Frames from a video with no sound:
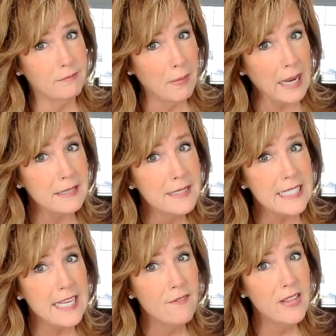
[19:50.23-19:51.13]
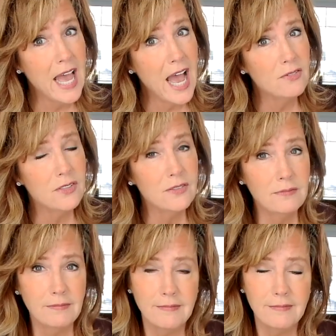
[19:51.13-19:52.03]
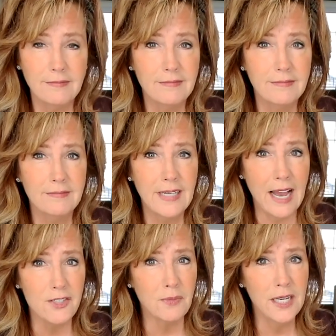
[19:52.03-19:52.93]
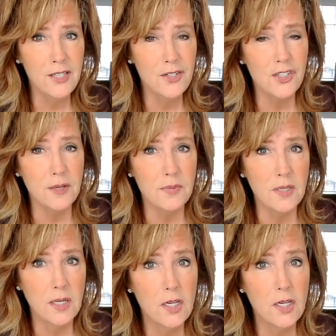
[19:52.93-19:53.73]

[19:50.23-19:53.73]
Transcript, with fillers: Mine's in the seventh house, house of relationships.